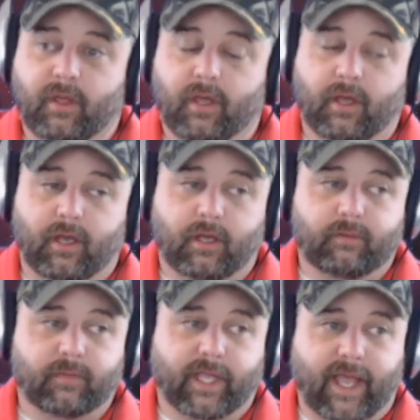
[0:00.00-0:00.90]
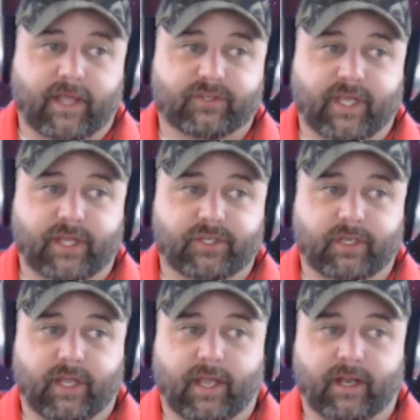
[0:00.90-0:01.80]
a gas
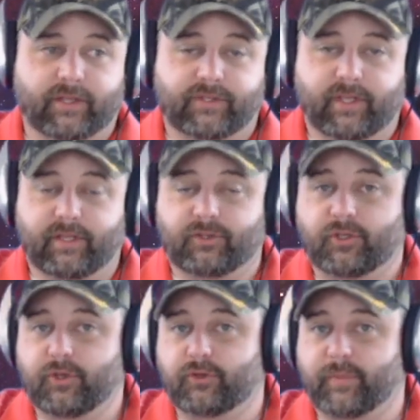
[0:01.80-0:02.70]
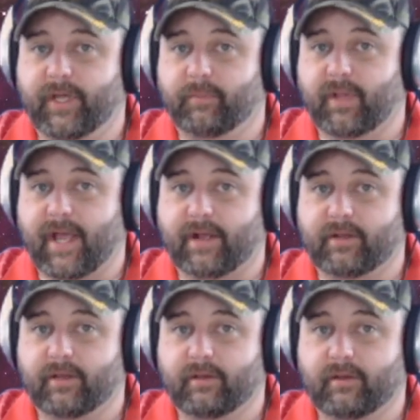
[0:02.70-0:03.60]
station, and I see this huge, big
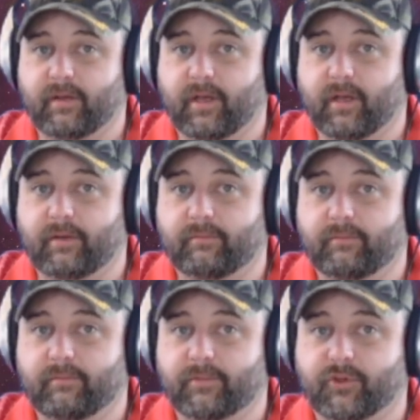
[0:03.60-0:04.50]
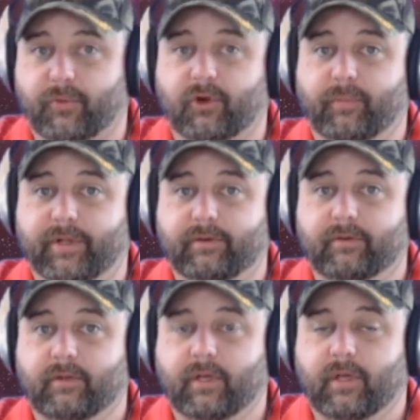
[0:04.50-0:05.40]
black Suburban
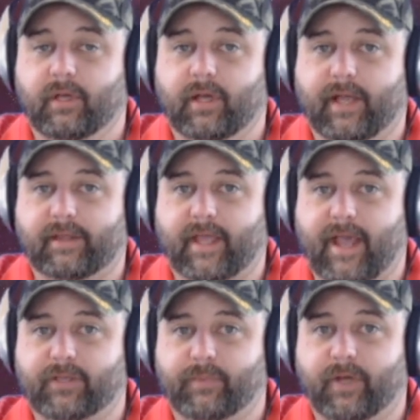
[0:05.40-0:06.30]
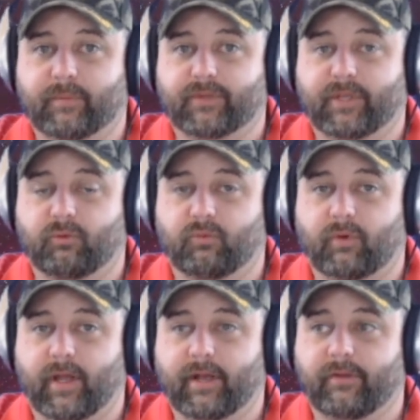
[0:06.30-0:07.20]
at the gas pumps, and
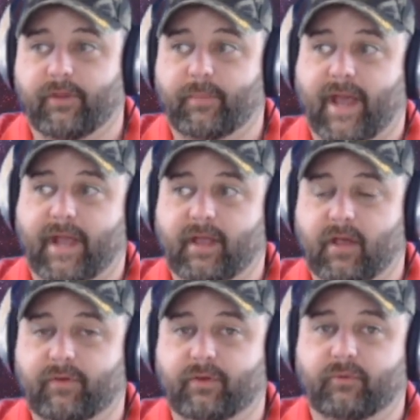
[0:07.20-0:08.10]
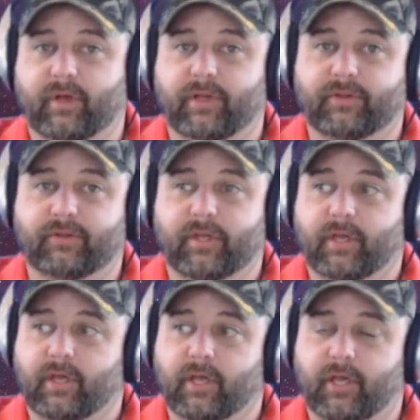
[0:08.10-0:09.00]
right on the back of it was
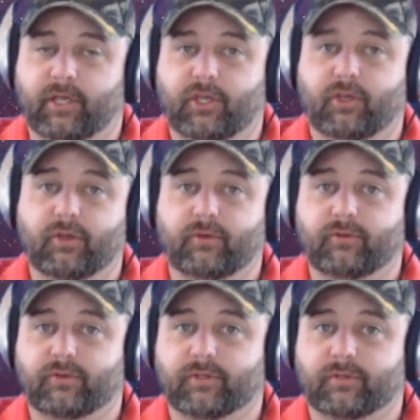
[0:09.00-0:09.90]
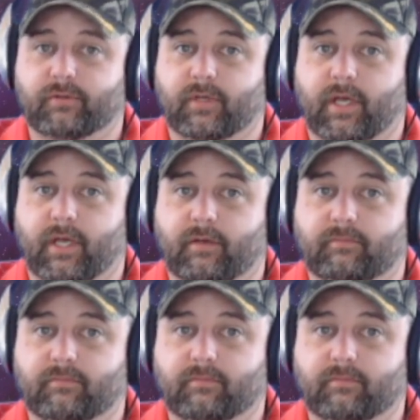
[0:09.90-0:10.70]
a huge emblem,